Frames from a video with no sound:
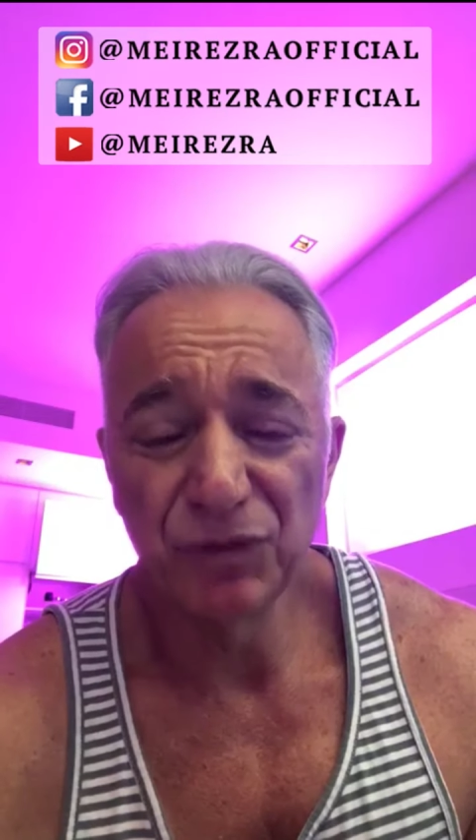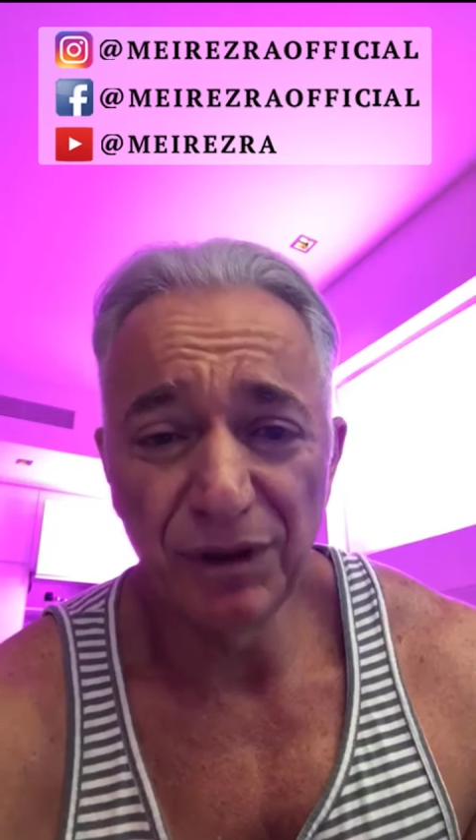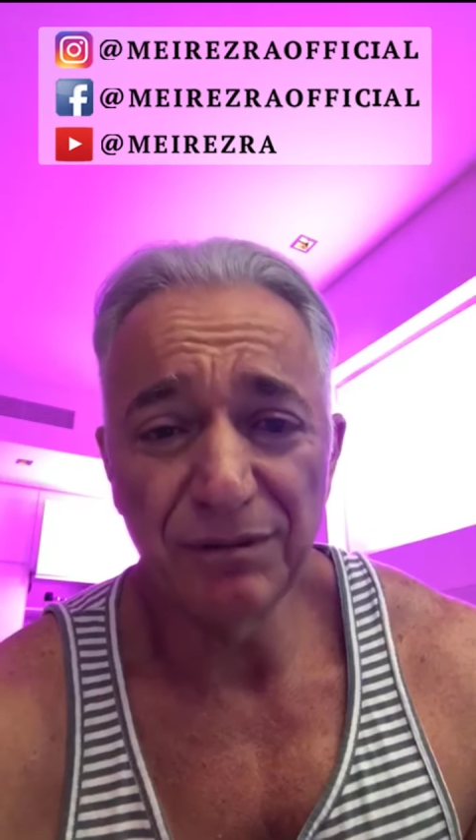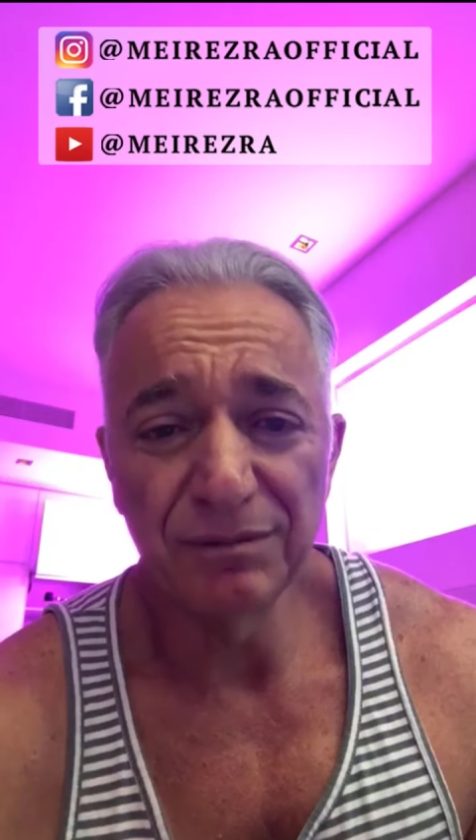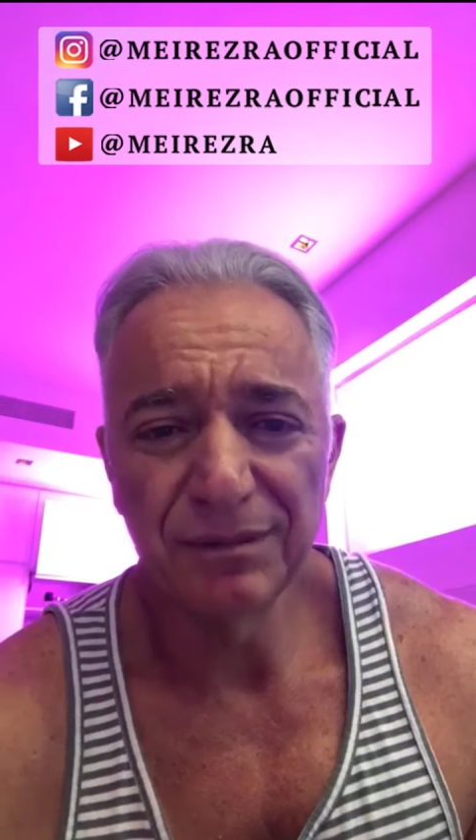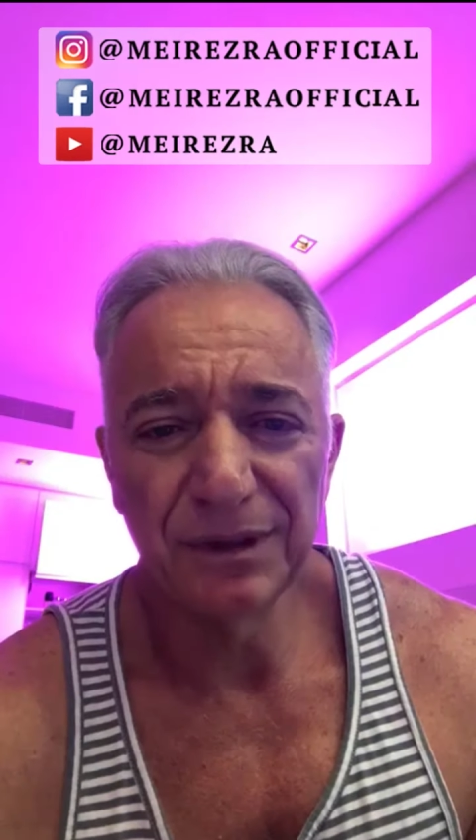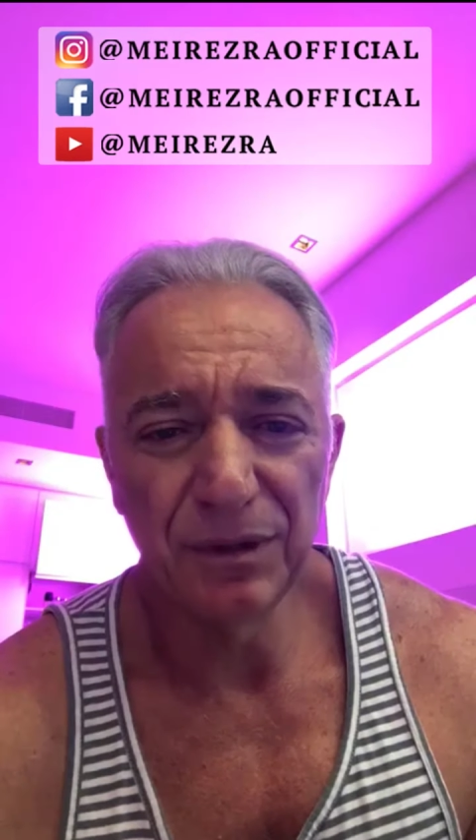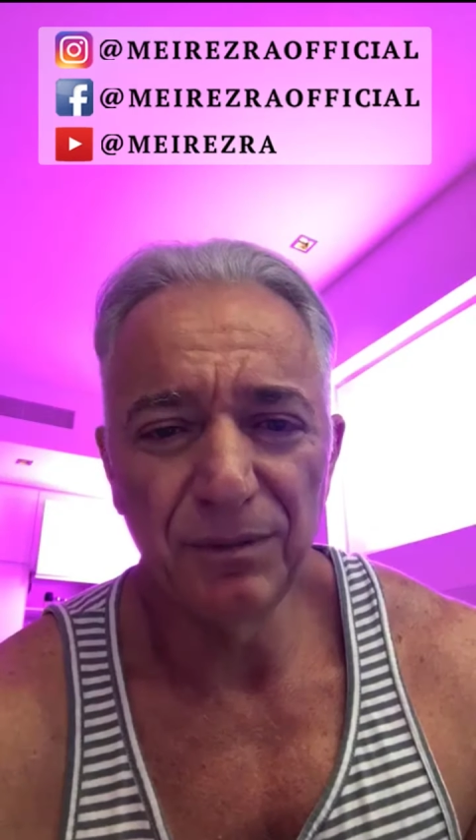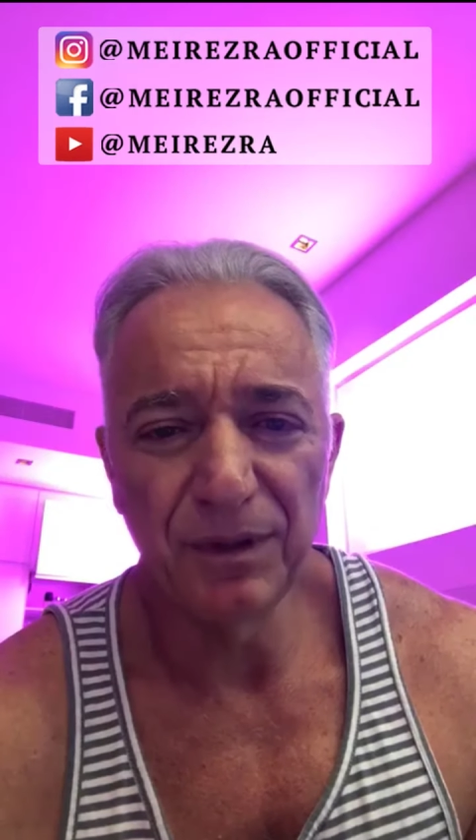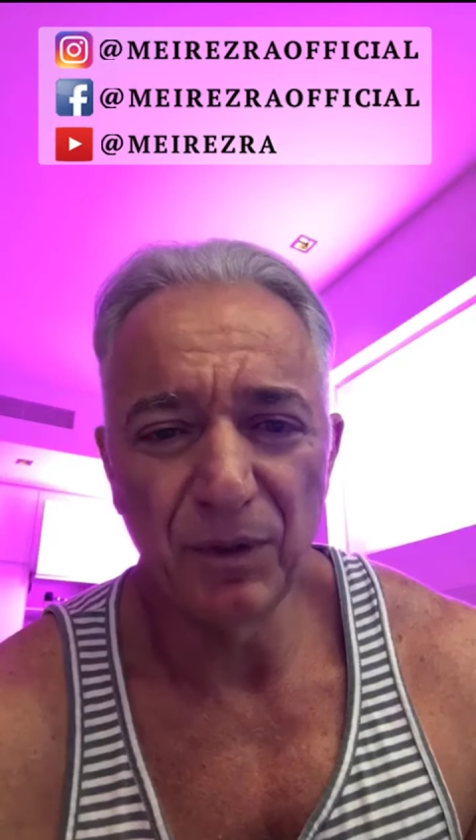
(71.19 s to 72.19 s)
good, it
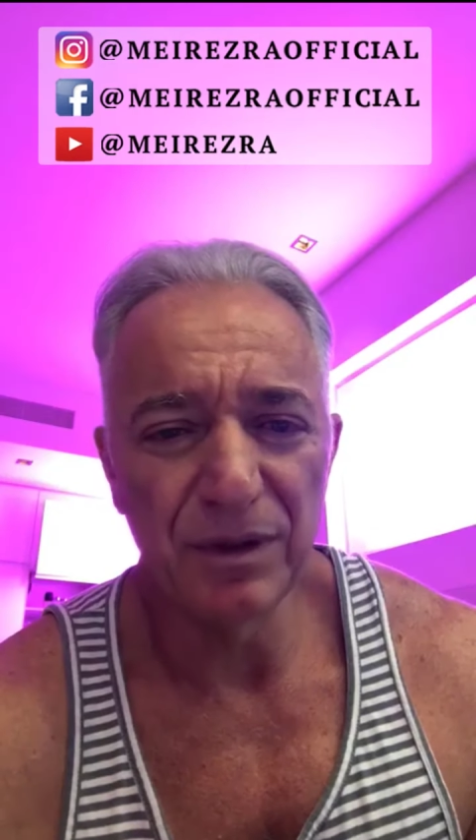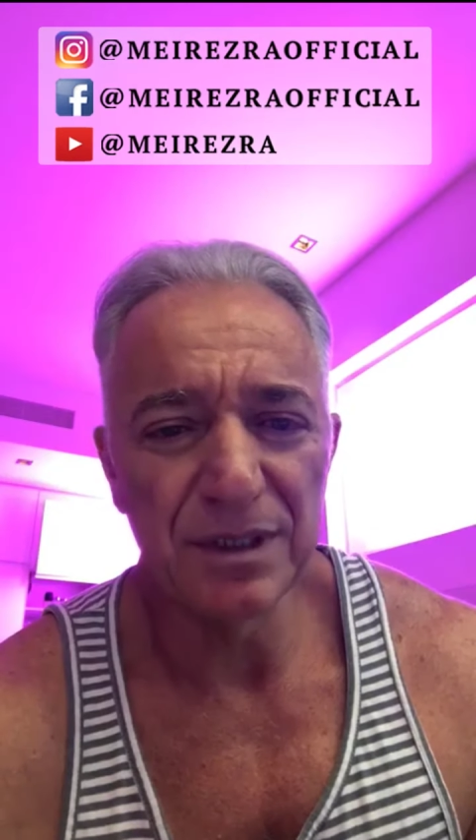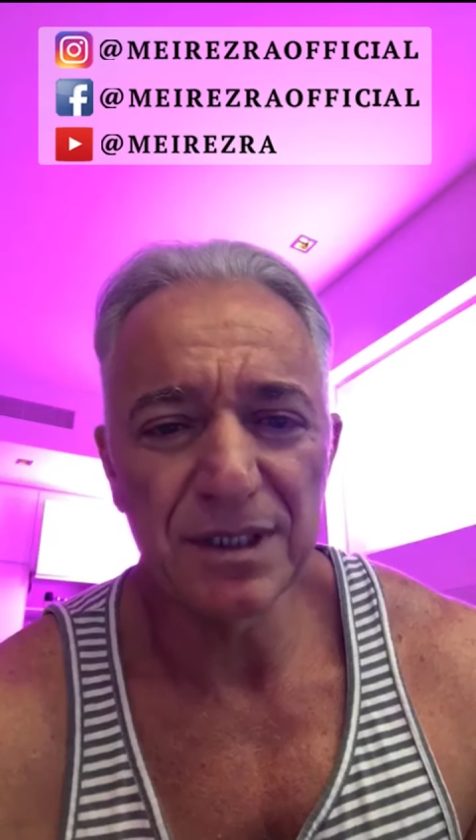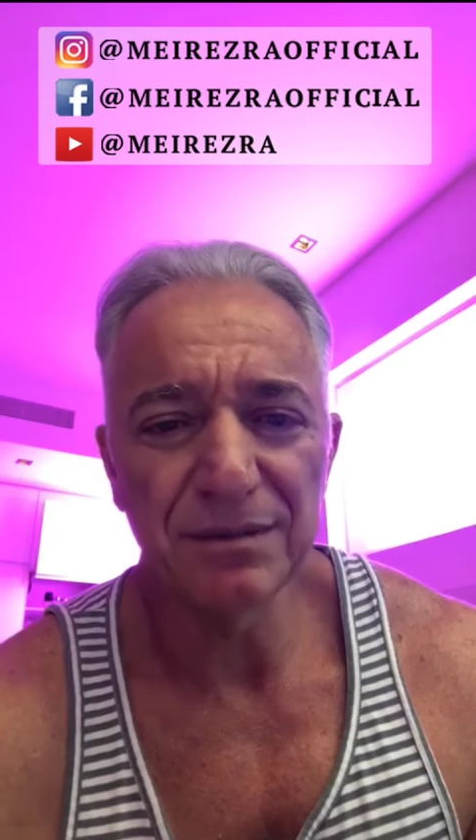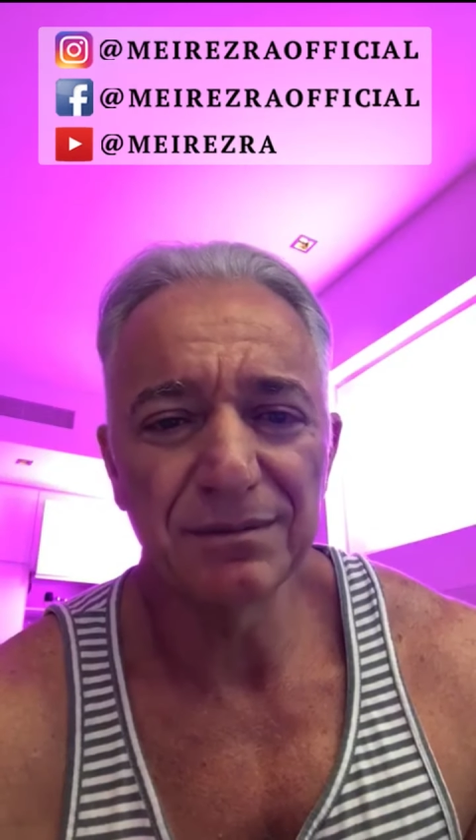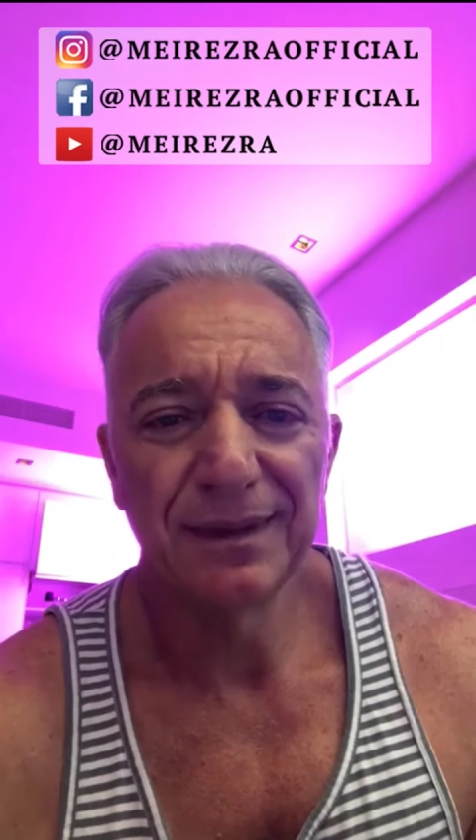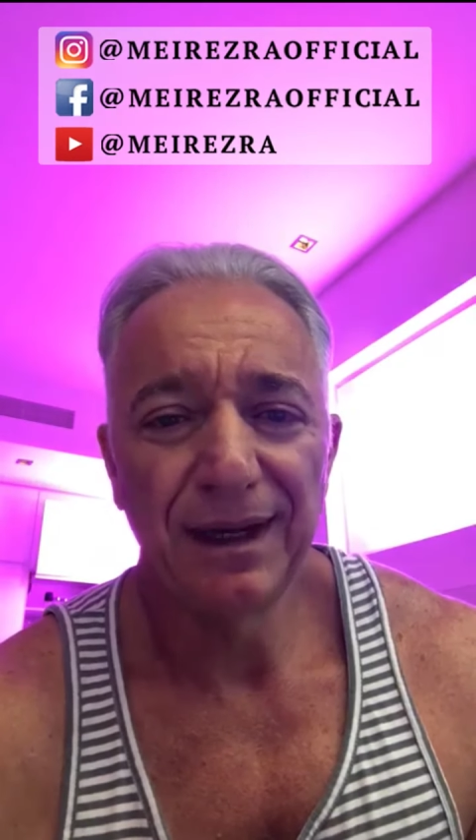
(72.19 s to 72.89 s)
could be worse.